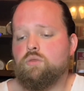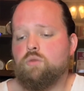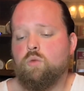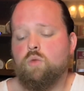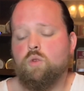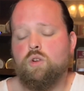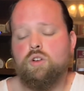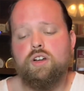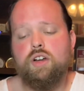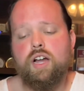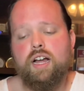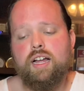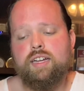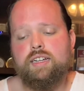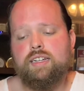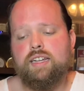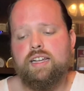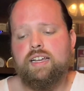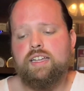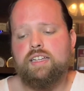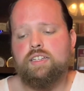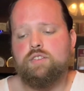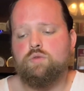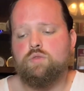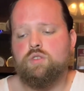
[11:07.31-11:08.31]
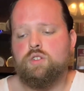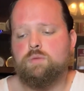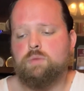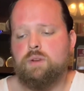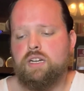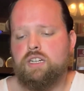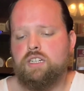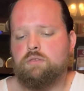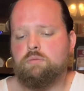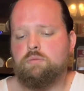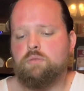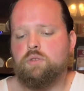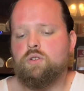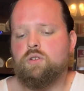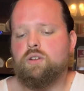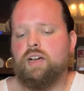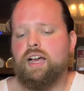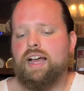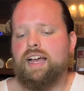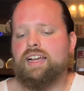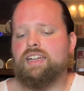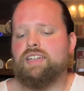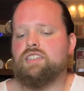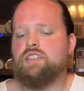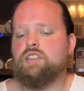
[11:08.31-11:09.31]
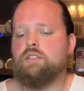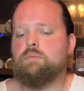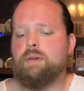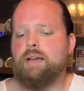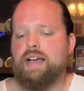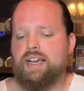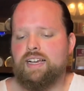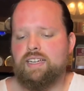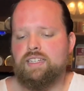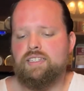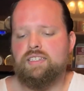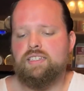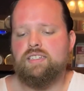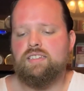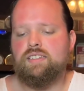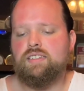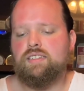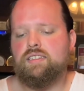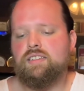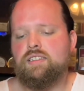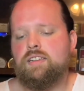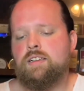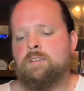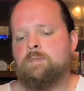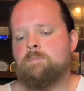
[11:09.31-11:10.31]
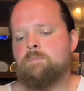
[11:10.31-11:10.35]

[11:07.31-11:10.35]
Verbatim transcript: were not as respectable as the Bagginses,